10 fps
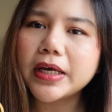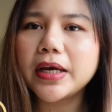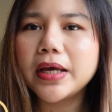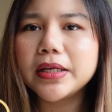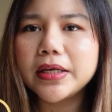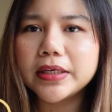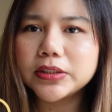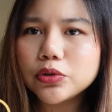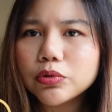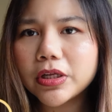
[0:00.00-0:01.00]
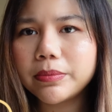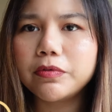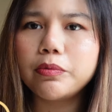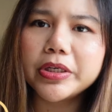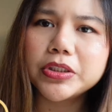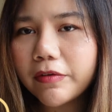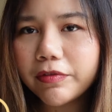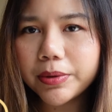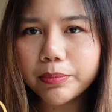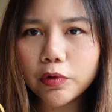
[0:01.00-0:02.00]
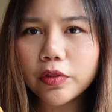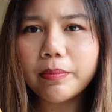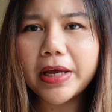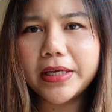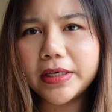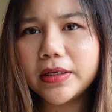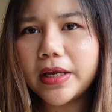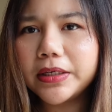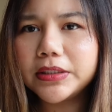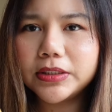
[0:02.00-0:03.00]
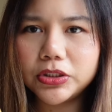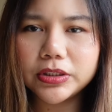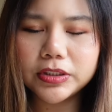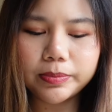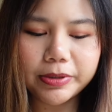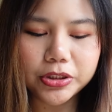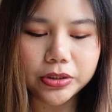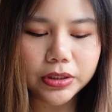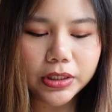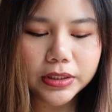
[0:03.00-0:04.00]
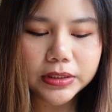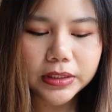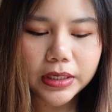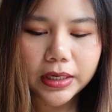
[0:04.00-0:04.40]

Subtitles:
and it has 2 types of questions covering both medical and surgical specialties.